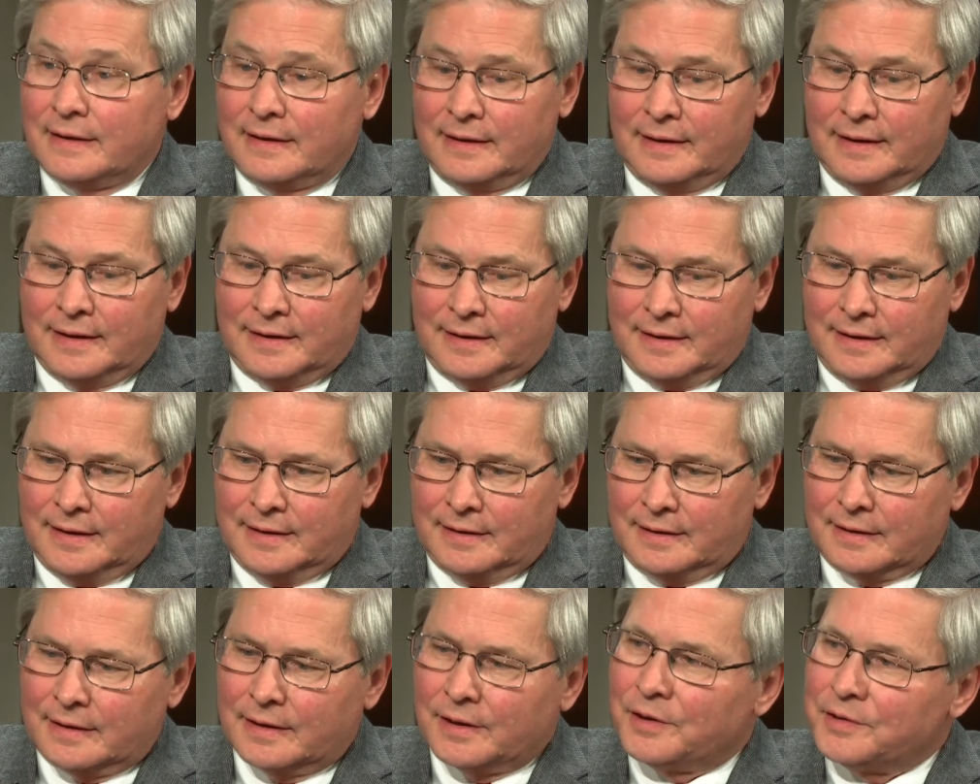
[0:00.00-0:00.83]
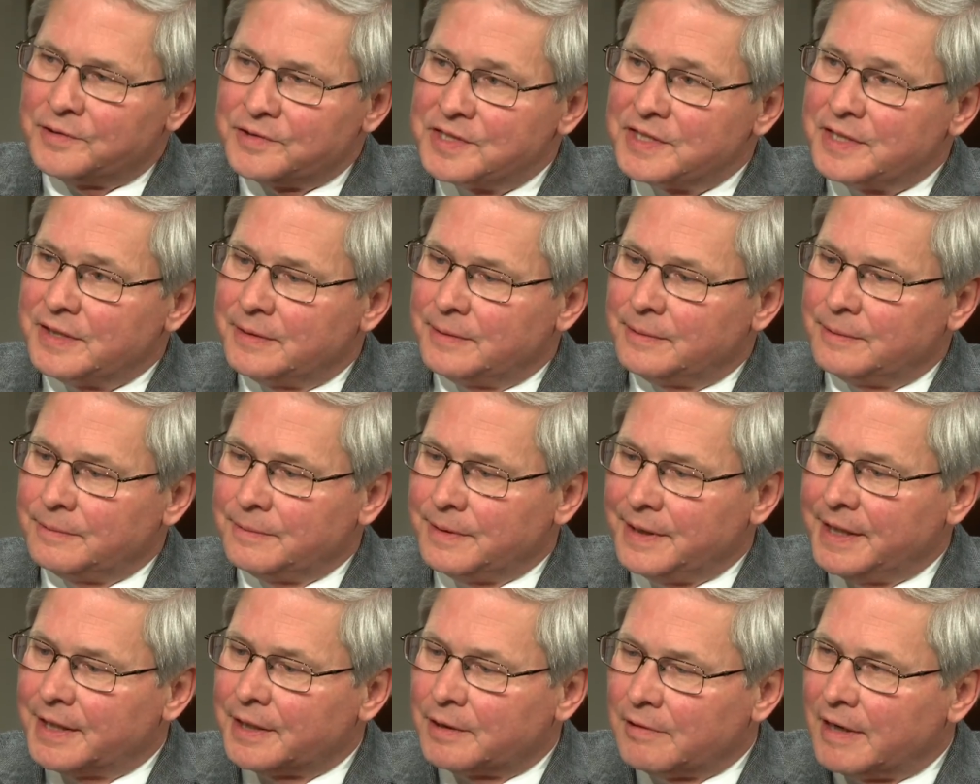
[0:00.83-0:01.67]
it, it goes to
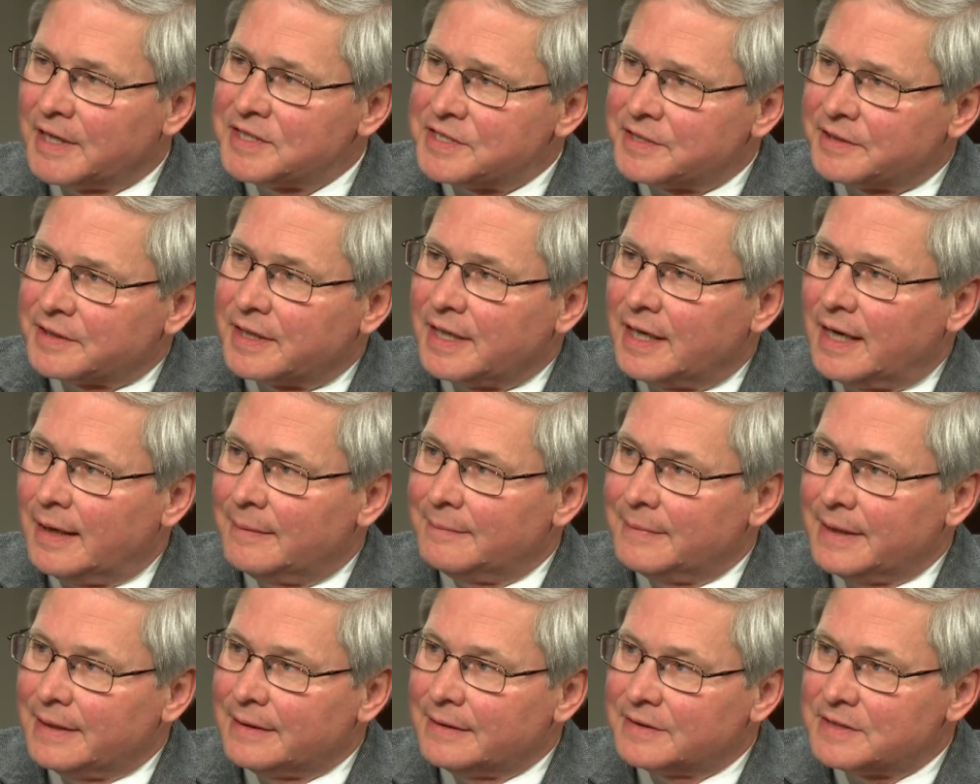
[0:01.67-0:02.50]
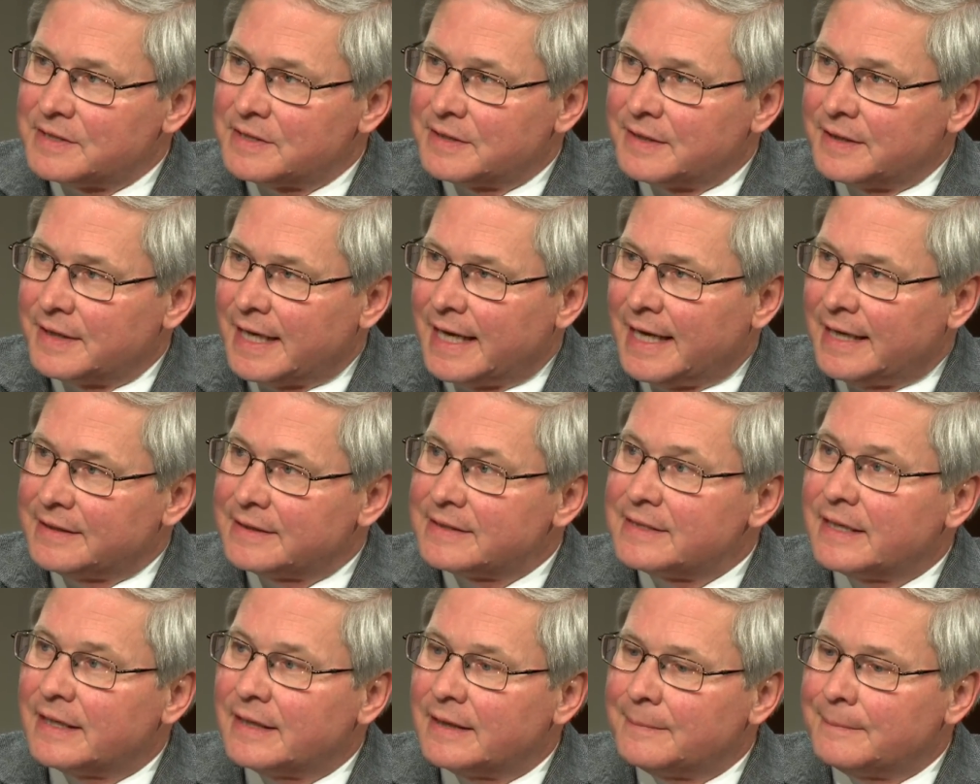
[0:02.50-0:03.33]
the aggressor comments
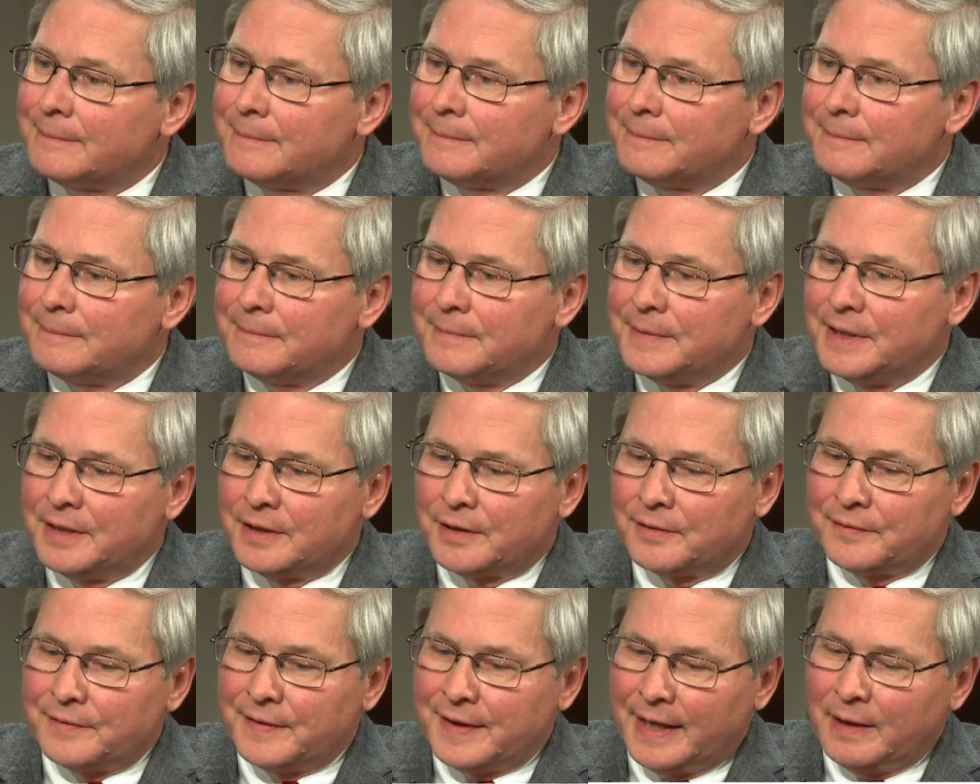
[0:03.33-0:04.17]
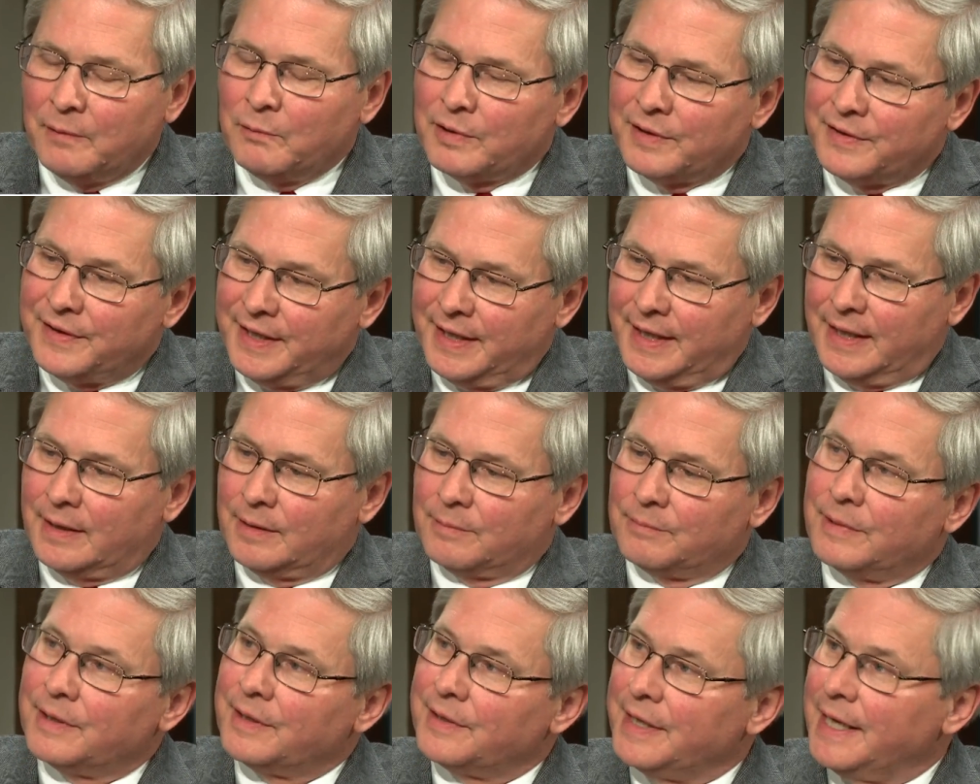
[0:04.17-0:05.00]
that, um, you know, they were there
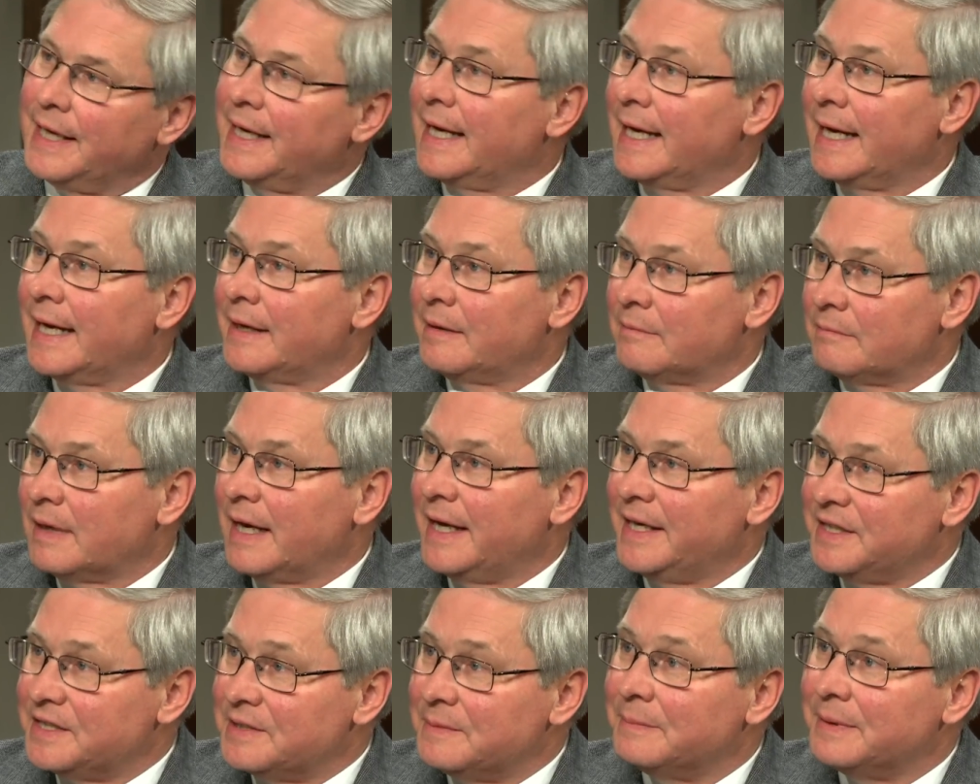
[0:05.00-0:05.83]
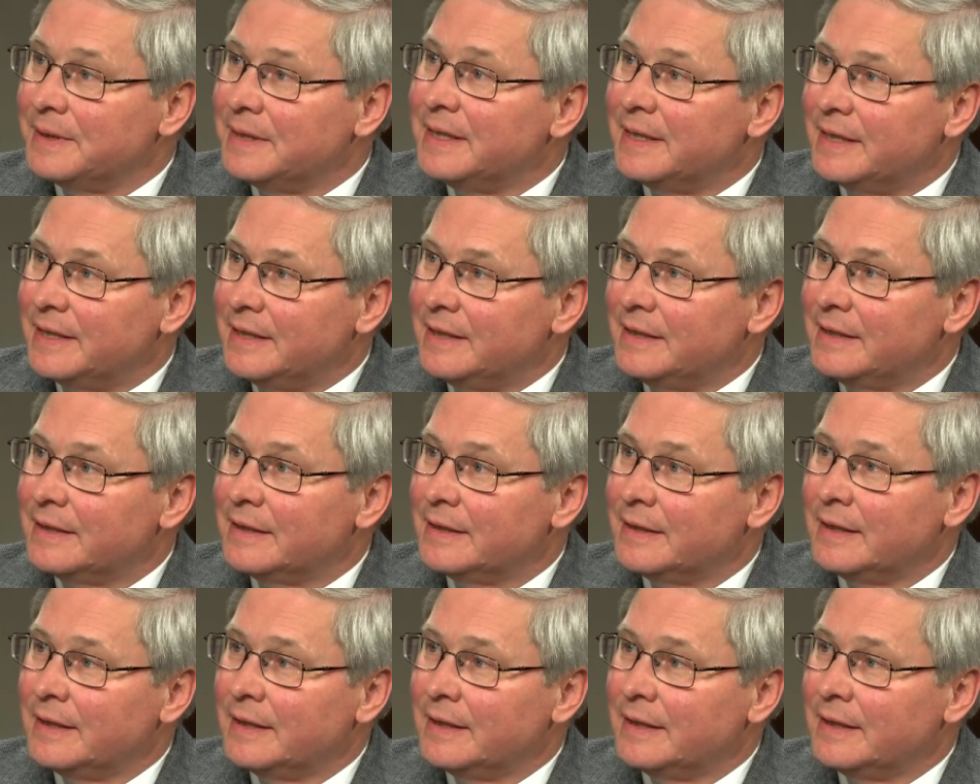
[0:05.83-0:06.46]
where they had a right to be